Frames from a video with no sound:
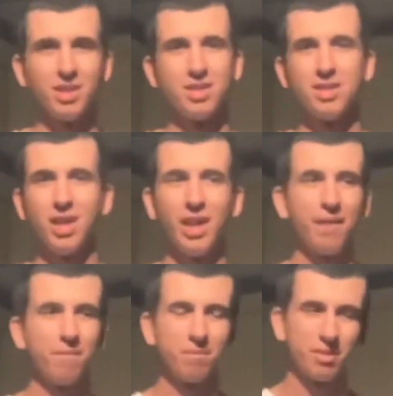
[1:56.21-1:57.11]
It's not
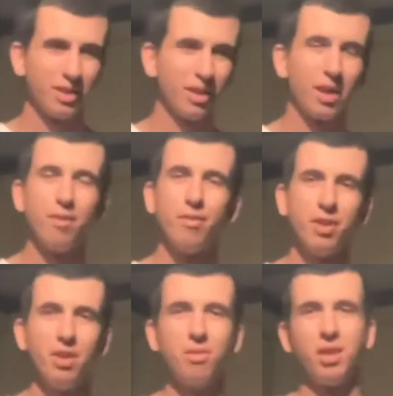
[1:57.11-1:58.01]
like a
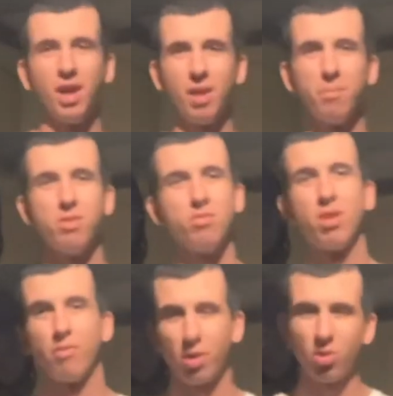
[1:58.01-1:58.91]
video game when you
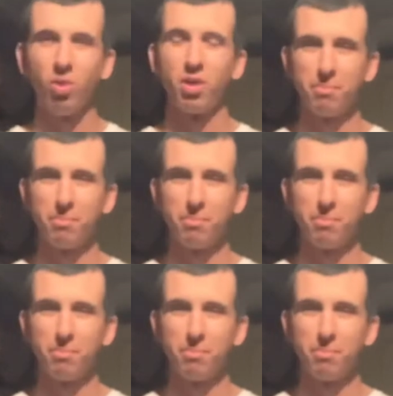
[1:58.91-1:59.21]
can record